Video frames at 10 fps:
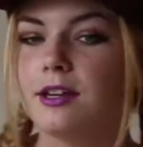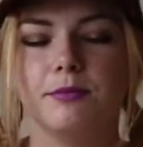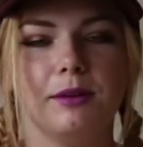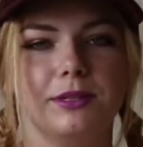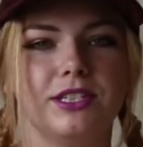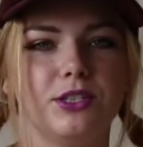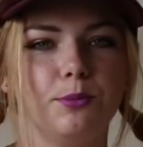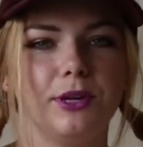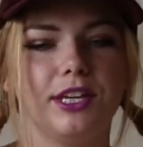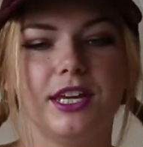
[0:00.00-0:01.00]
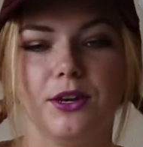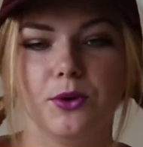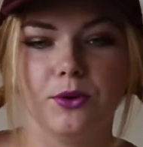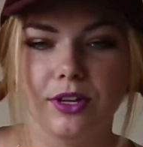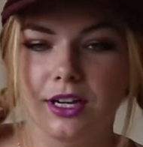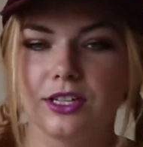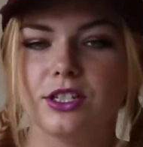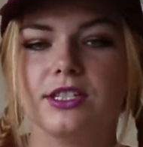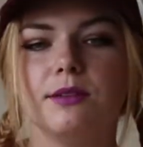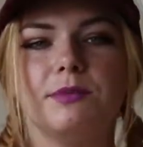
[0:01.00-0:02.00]
Might be super cute,
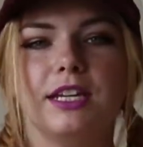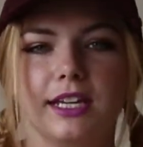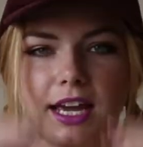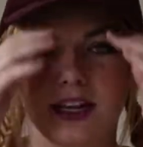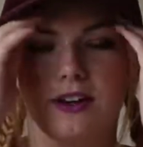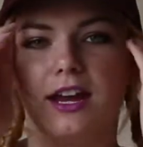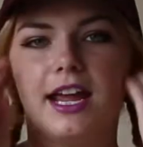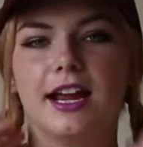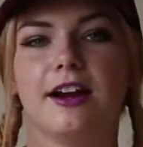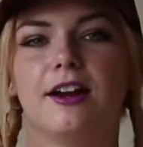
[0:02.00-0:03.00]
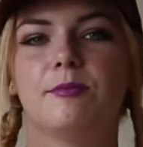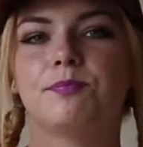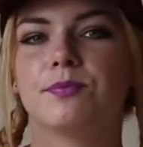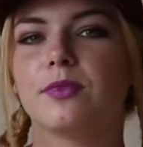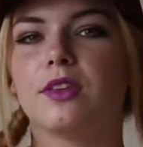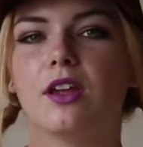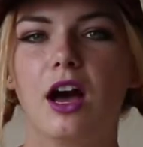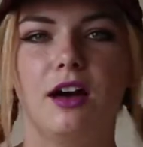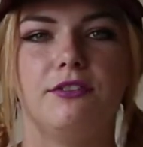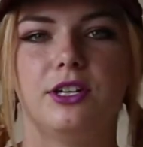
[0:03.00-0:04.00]
just something to get your hair
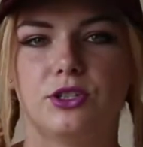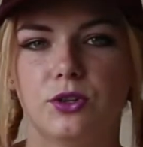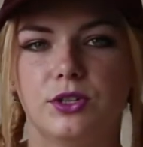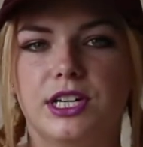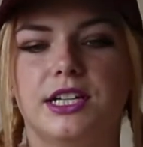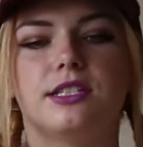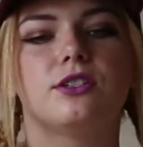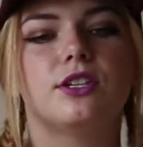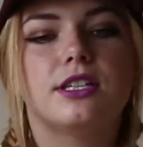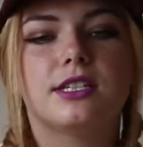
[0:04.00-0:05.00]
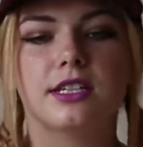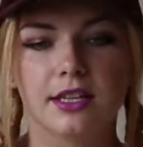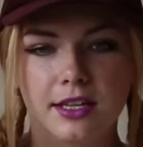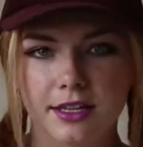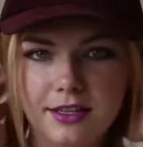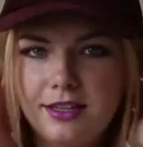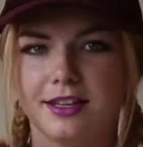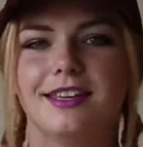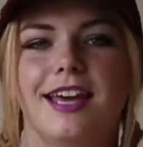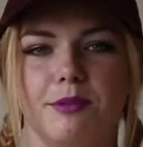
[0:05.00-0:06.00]
off your shoulders and just
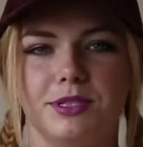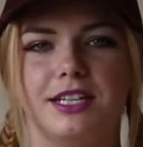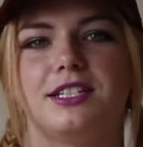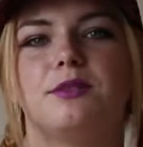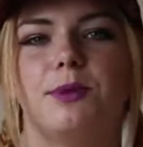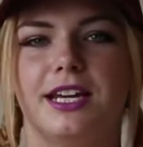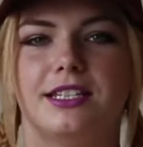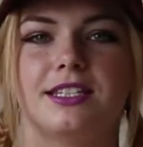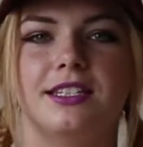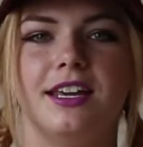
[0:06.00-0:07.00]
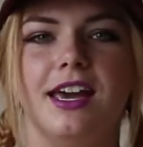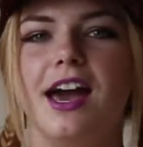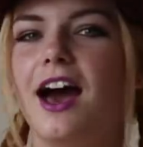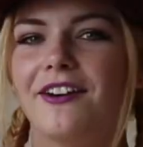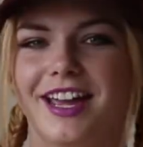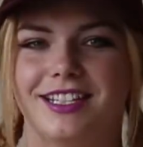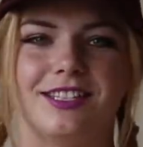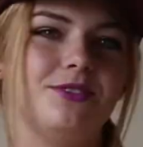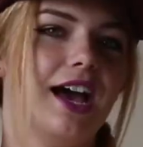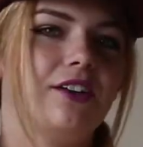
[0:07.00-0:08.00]
kept into place. Okay,
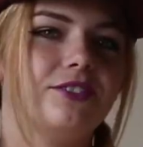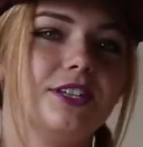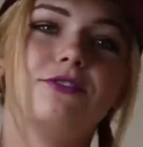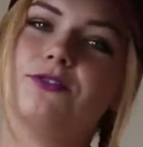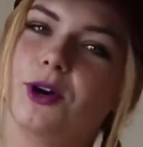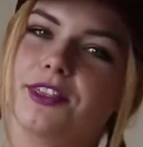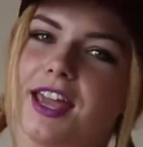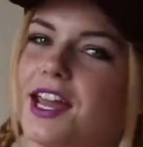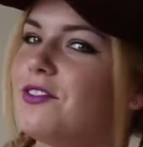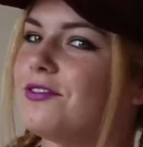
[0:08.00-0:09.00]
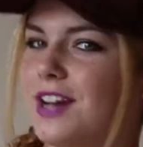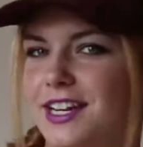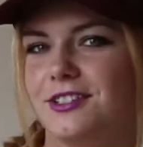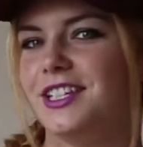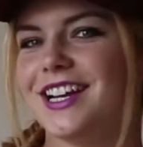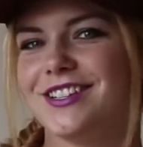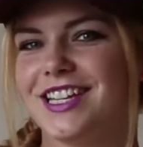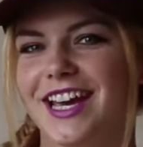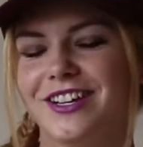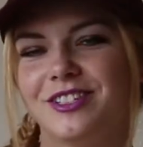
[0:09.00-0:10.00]
so now for the 4th and final
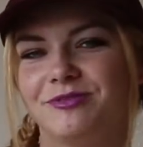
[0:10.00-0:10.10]
hairstyle.